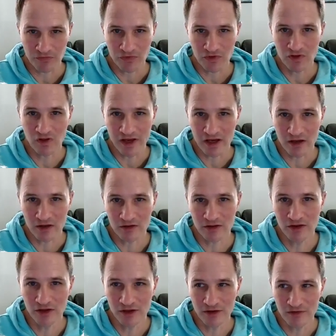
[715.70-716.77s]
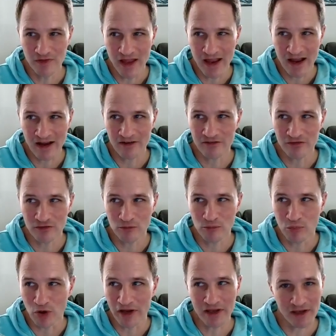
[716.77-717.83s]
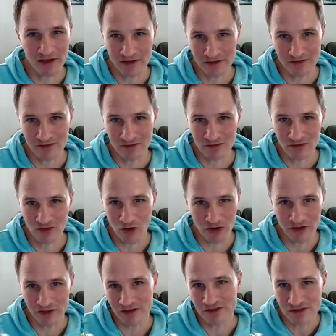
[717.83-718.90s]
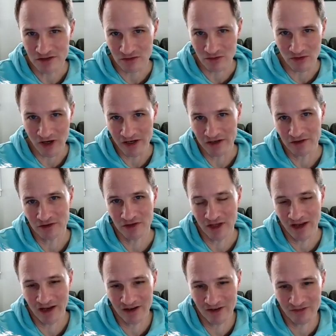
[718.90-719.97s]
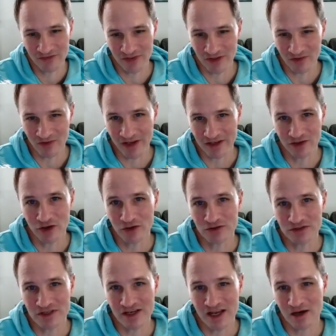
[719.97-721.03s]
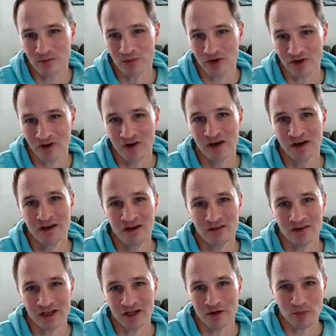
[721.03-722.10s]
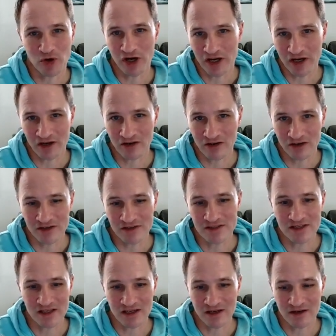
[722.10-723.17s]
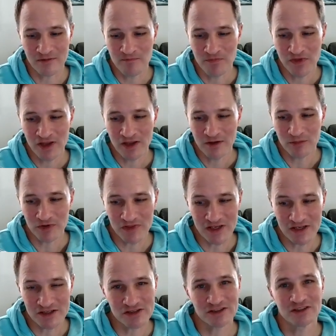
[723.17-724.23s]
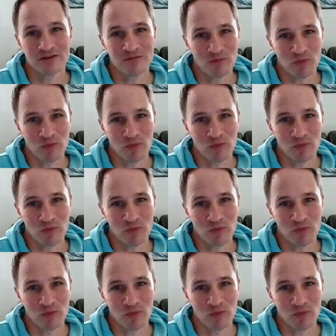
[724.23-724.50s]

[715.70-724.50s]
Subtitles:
like they have break-in artist, right? They have the like nosy neighbor like break-in artist thing, but they should have